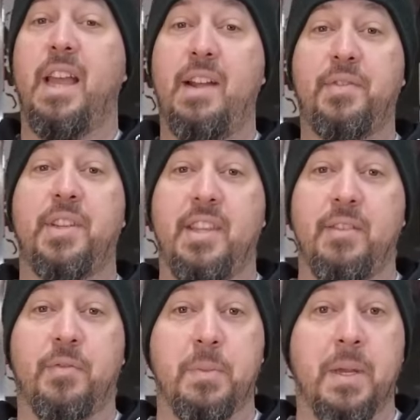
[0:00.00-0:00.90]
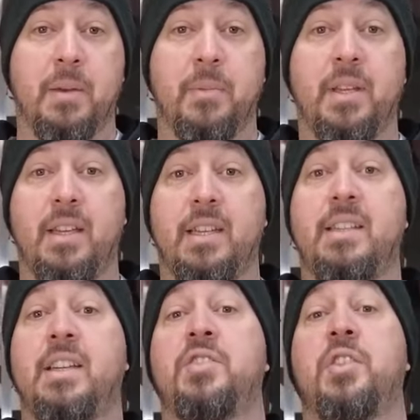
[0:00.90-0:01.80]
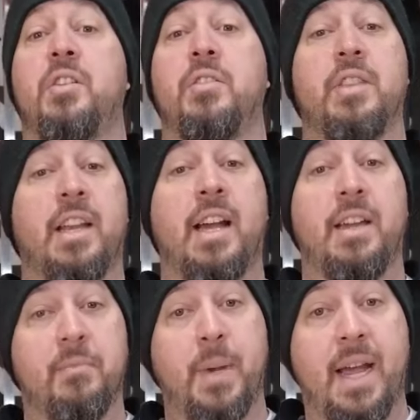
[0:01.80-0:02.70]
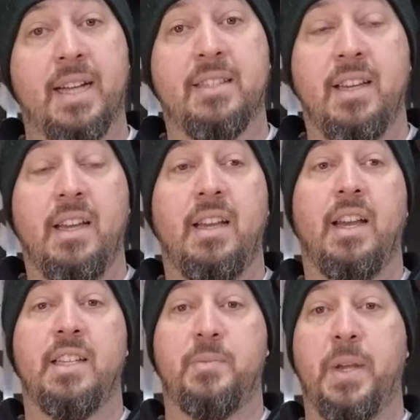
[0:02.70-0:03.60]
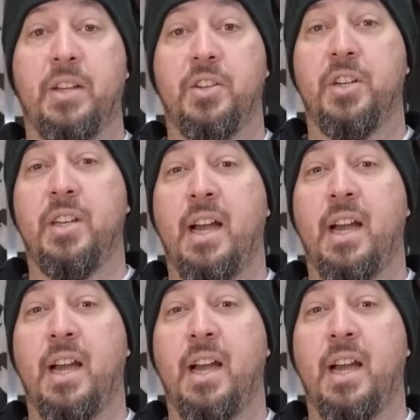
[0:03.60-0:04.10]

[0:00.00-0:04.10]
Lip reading: Everything from them in Kickstarter that I have backed has been good.